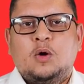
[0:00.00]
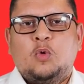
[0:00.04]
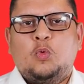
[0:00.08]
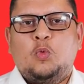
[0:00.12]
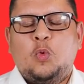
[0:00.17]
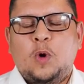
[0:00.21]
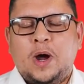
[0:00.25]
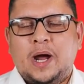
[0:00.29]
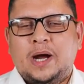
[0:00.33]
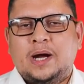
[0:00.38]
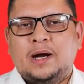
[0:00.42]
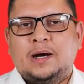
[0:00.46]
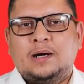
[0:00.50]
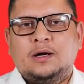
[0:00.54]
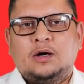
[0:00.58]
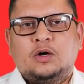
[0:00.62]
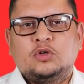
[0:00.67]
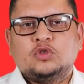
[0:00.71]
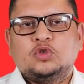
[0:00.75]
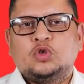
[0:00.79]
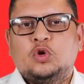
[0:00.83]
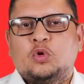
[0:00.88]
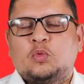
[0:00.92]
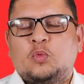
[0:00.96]
where
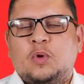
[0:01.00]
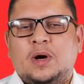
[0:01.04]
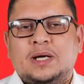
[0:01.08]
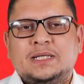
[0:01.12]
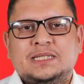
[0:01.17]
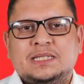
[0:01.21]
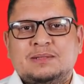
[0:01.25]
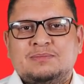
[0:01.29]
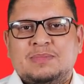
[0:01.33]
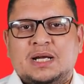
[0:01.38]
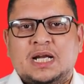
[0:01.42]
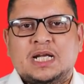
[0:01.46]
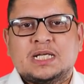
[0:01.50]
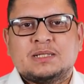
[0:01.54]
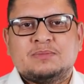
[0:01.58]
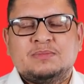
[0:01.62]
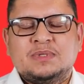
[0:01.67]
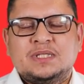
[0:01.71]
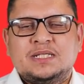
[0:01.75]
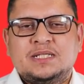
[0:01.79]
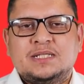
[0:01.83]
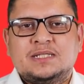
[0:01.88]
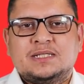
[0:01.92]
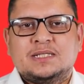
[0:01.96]
on your quality
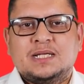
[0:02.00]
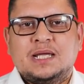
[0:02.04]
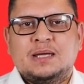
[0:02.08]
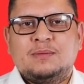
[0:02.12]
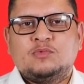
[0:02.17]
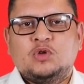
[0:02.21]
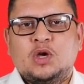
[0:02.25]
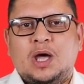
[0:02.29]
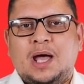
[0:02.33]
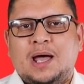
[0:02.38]
management system